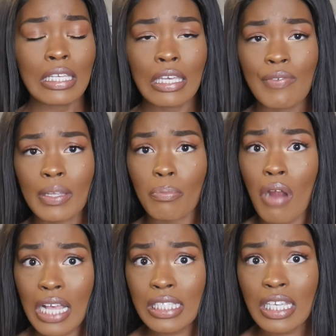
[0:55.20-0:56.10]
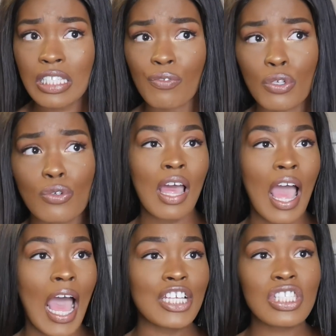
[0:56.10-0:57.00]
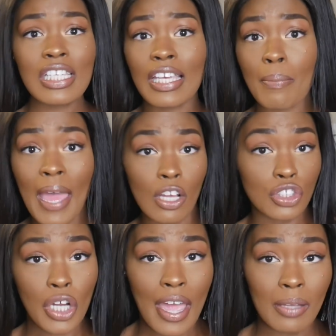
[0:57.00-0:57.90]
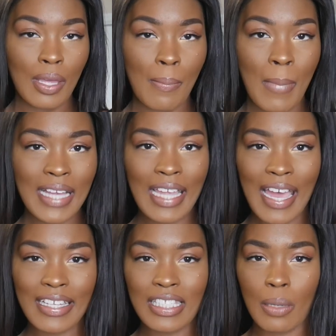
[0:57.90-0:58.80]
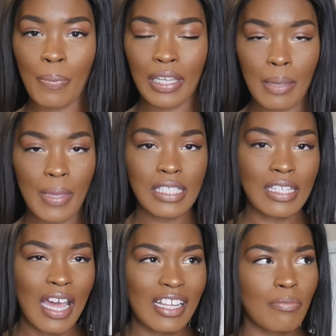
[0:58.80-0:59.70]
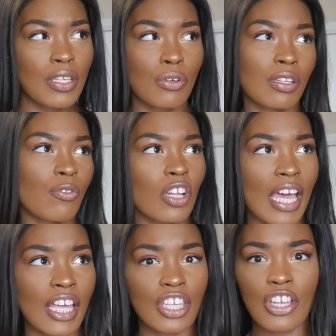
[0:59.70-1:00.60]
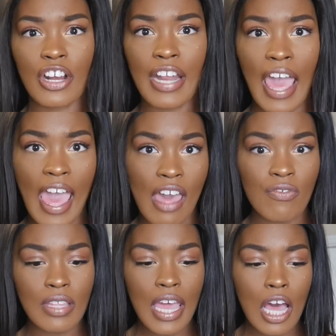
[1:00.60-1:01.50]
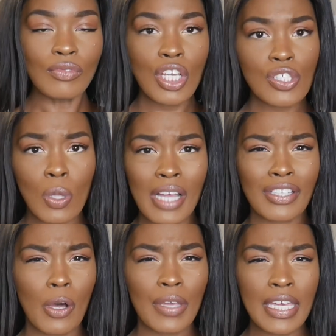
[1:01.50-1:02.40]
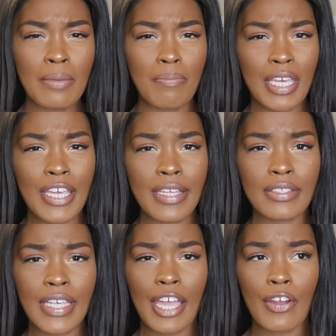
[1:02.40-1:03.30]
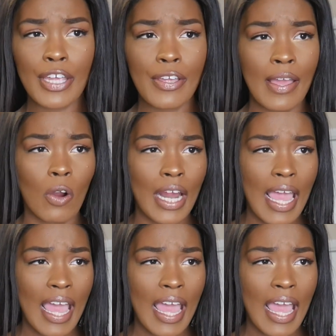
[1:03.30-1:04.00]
even processed food. I just need to get back on track. My diet is a plant-based diet. I've been doing it for like a year and a half now. So I don't eat meat, dairy, or